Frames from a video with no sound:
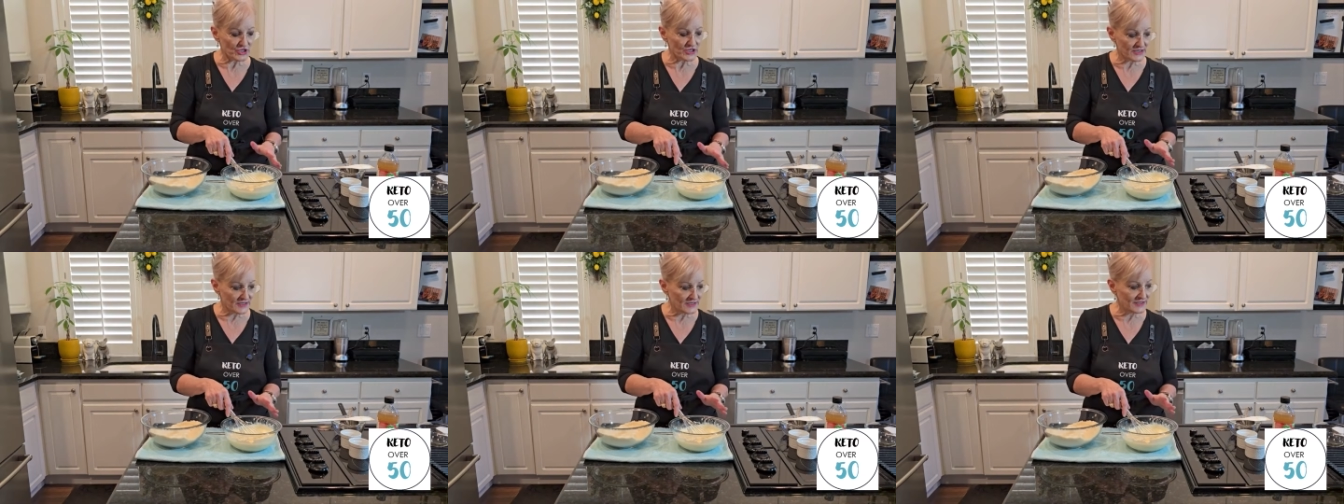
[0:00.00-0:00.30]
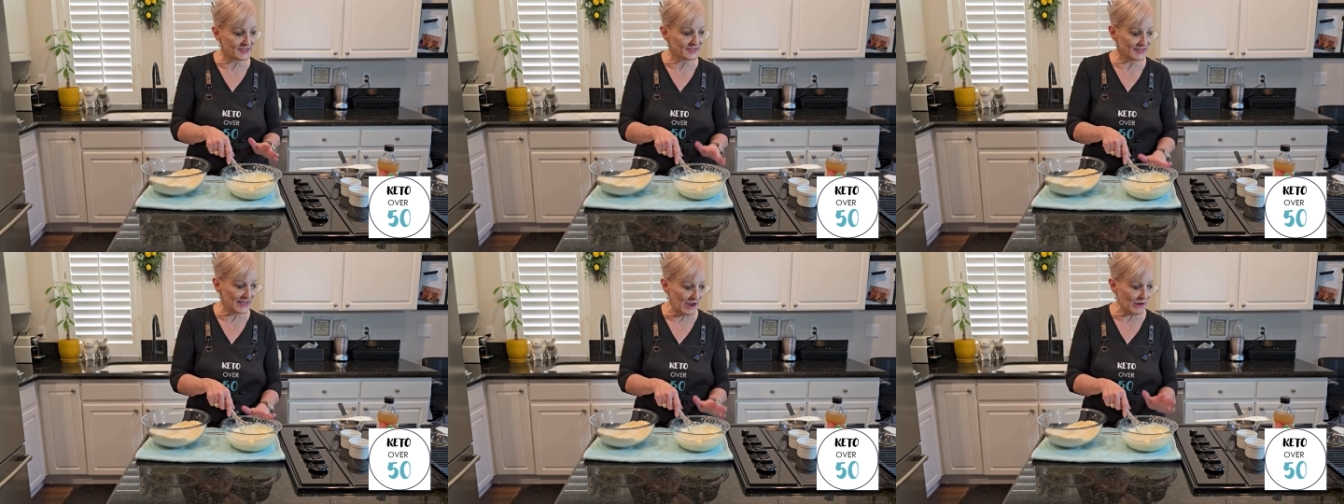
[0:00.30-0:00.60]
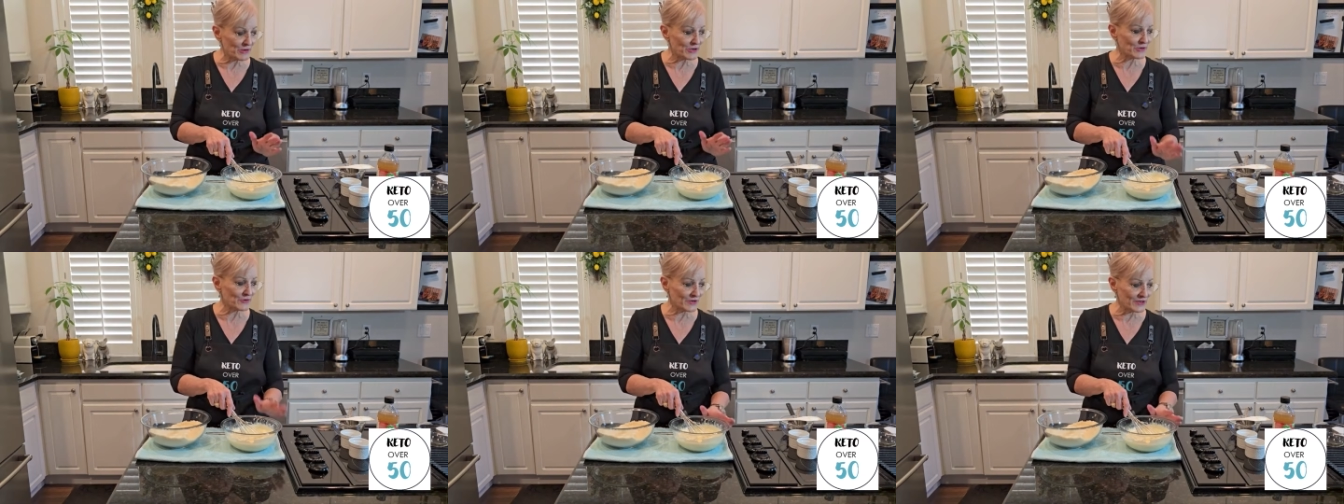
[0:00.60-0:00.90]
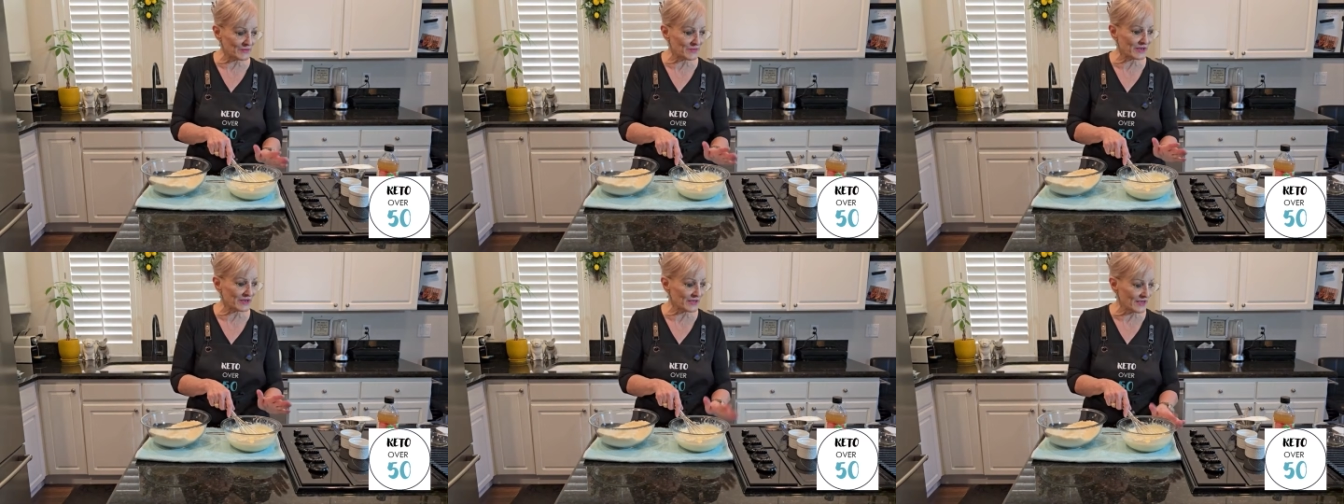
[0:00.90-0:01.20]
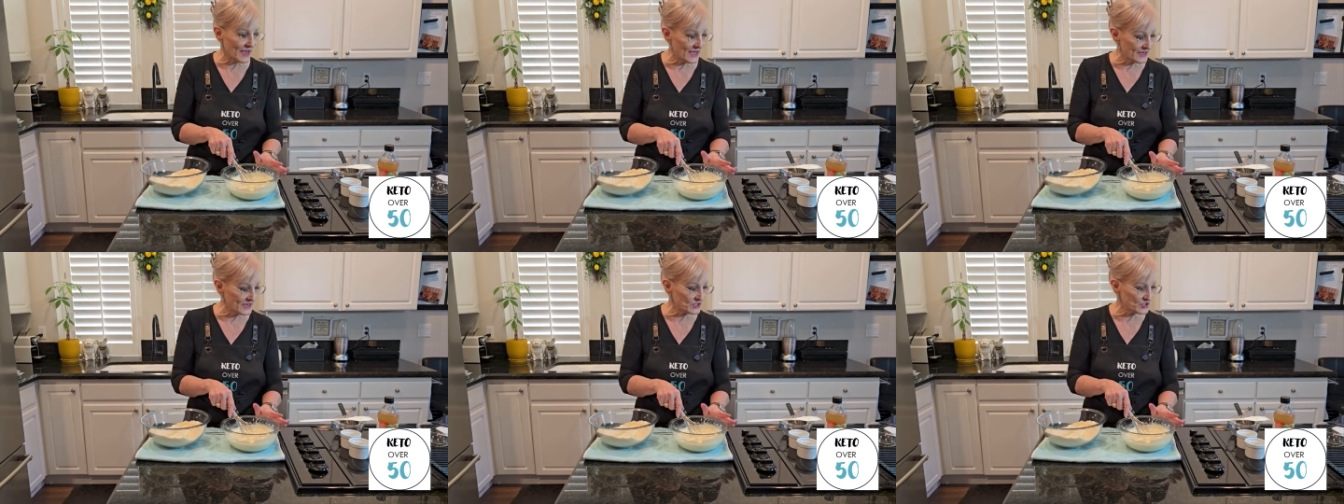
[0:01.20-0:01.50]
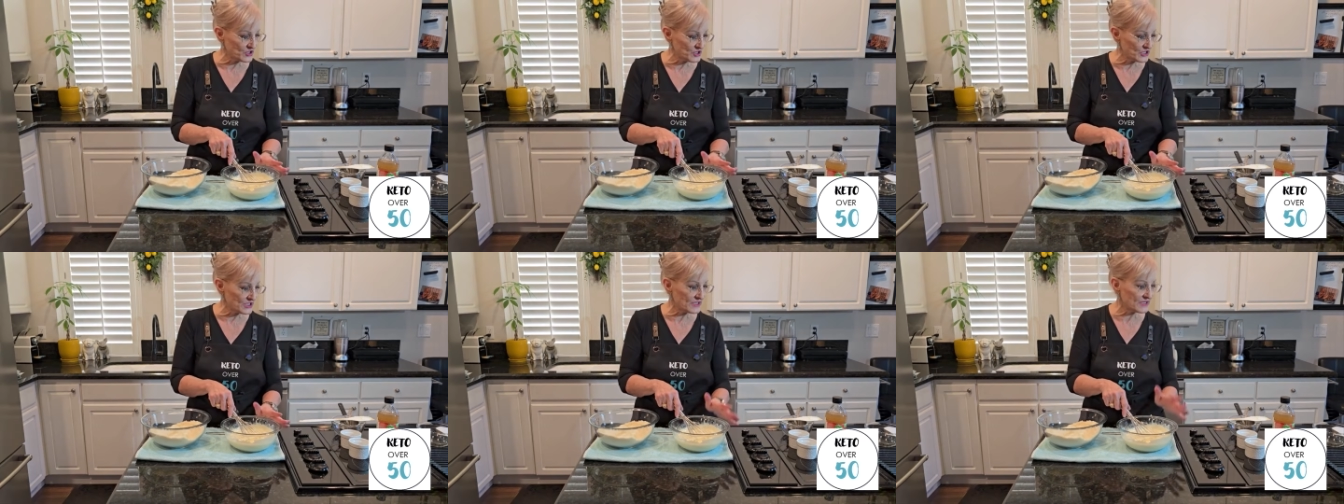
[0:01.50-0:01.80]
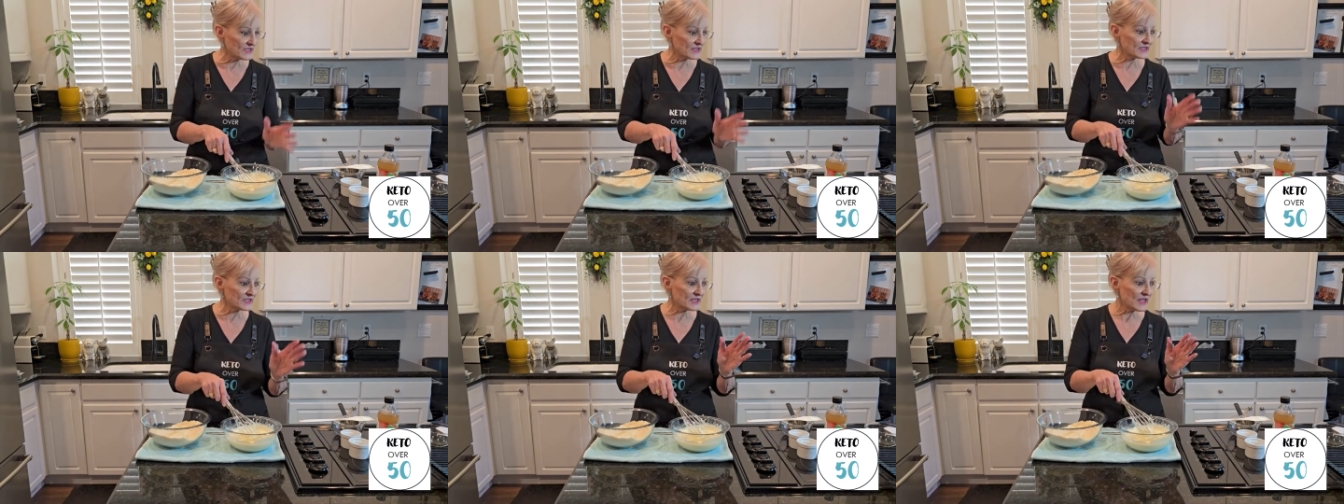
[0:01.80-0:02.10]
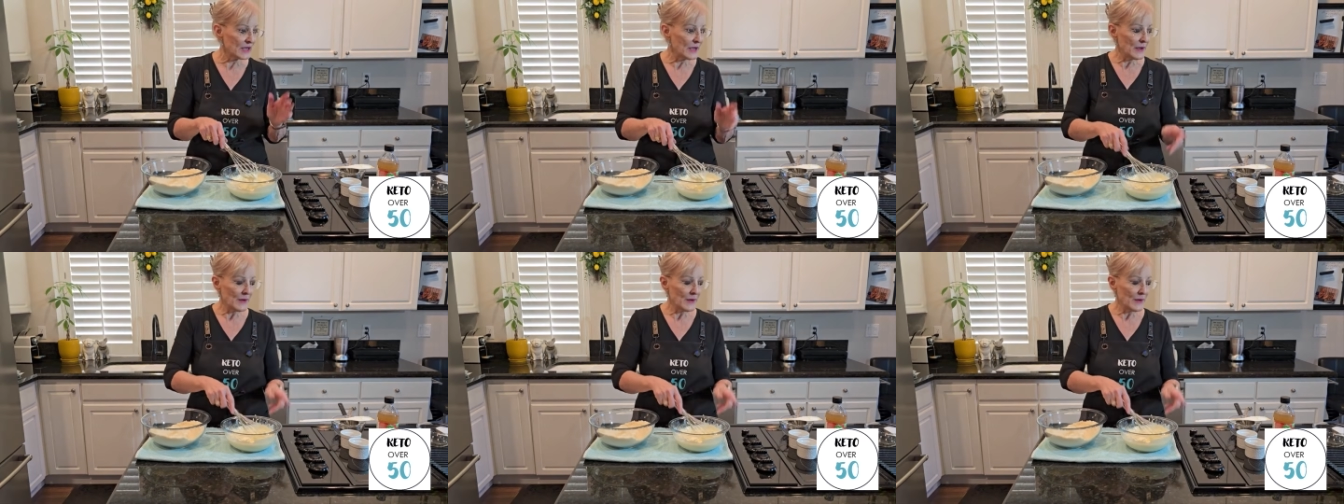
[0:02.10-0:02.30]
cheese, sour cream and cottage cheese,